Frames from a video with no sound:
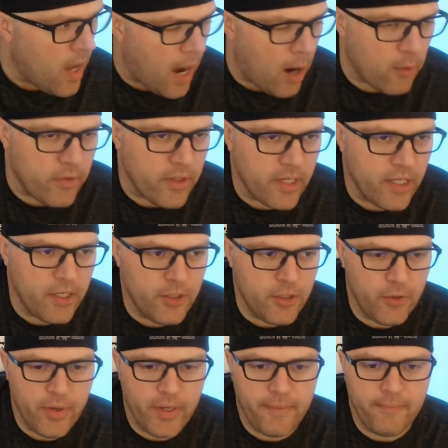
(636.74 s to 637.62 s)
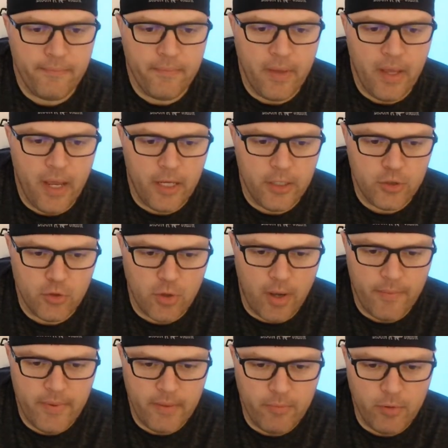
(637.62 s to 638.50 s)
How are they going to do it and
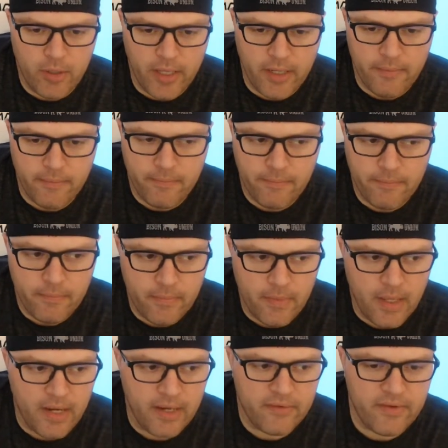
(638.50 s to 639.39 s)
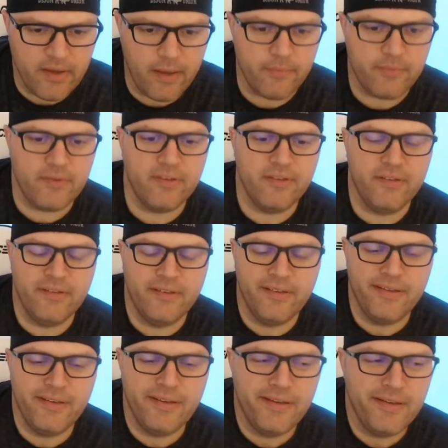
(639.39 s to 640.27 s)
draw people in and attempt
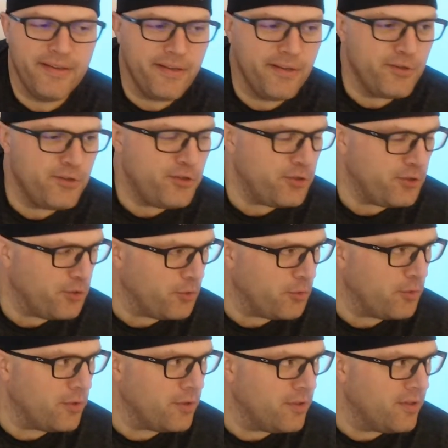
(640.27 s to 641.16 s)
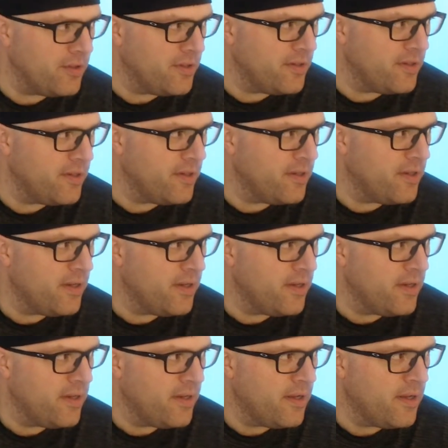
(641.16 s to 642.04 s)
to
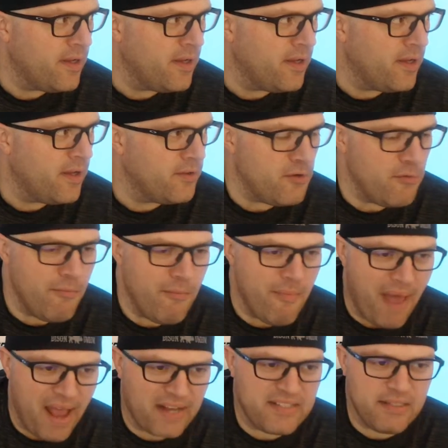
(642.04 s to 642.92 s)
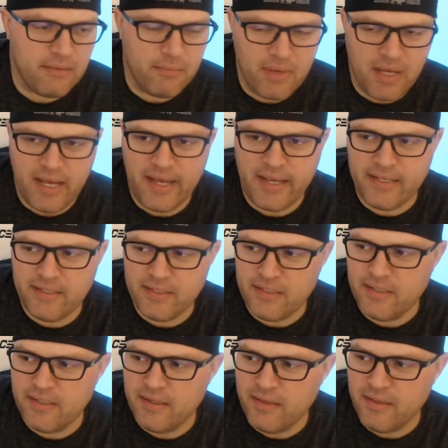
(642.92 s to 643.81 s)

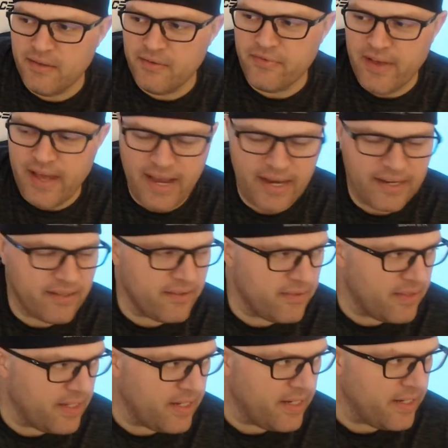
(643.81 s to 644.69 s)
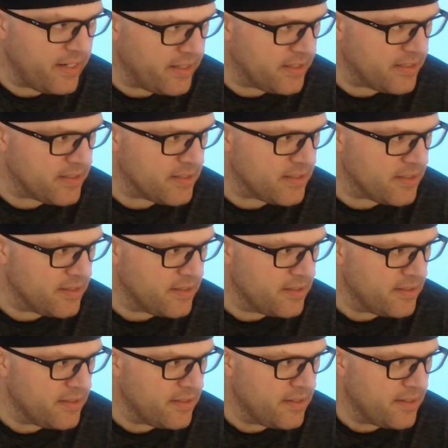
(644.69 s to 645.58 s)
maximize the fact that it
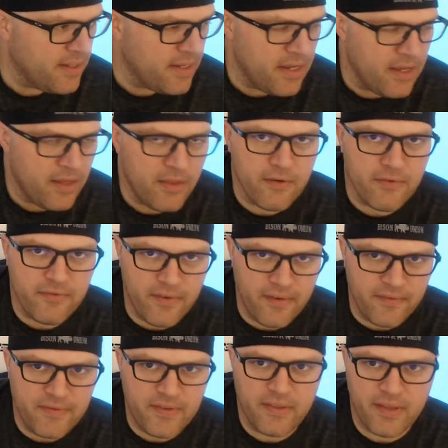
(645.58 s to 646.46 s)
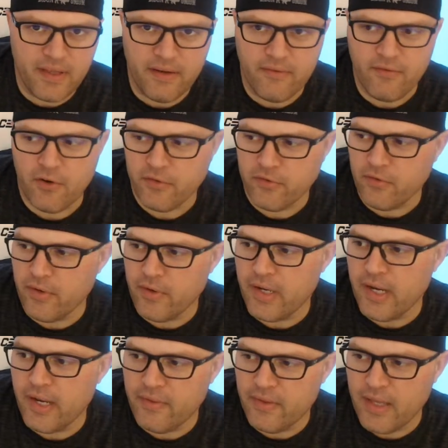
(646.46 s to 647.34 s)
is their 50th
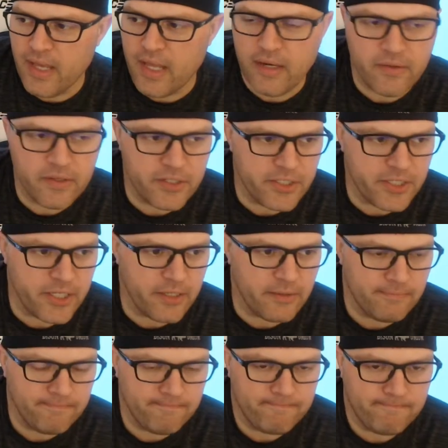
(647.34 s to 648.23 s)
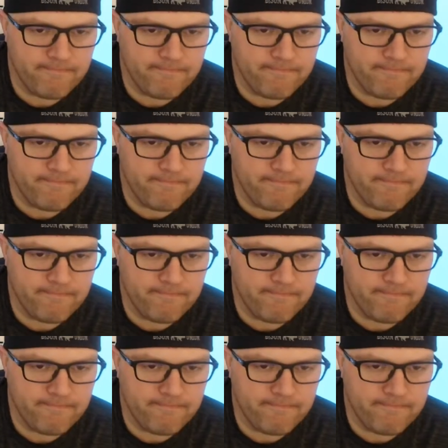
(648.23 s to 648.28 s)
anniversary at the end of this year,